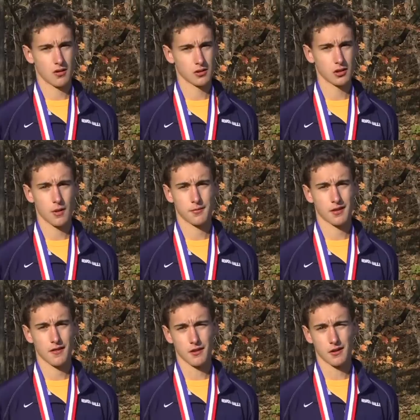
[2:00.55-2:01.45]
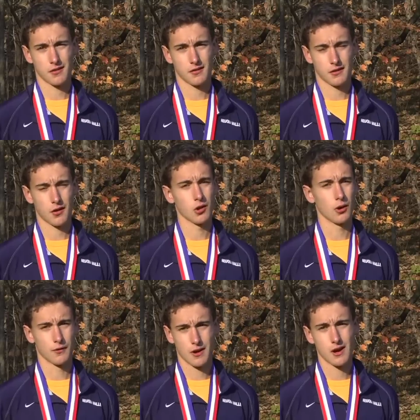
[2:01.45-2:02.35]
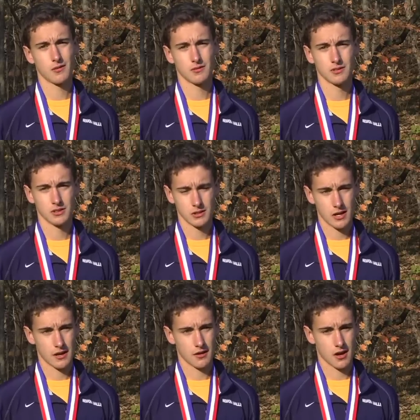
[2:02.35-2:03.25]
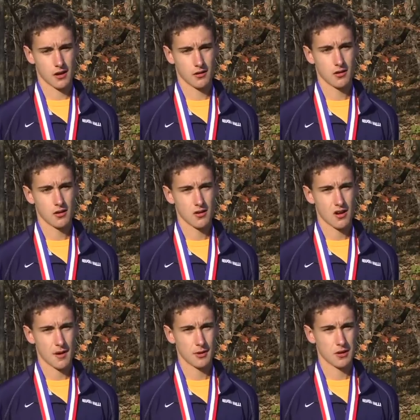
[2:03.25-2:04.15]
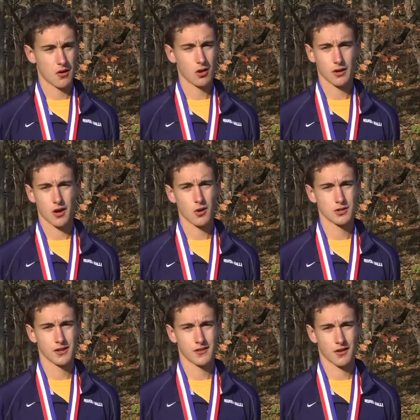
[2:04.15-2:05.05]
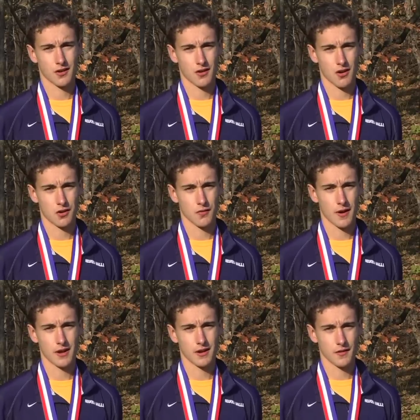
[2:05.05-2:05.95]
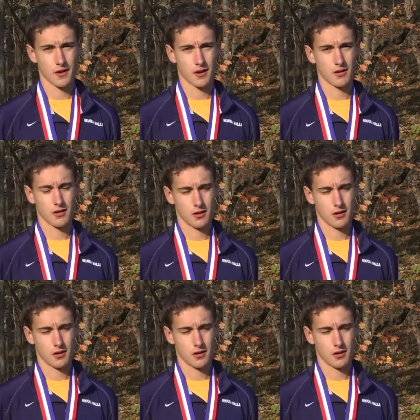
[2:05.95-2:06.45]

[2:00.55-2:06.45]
a little upset that it's it's all over now. And uh, I mean, all our coaches are, are great and they're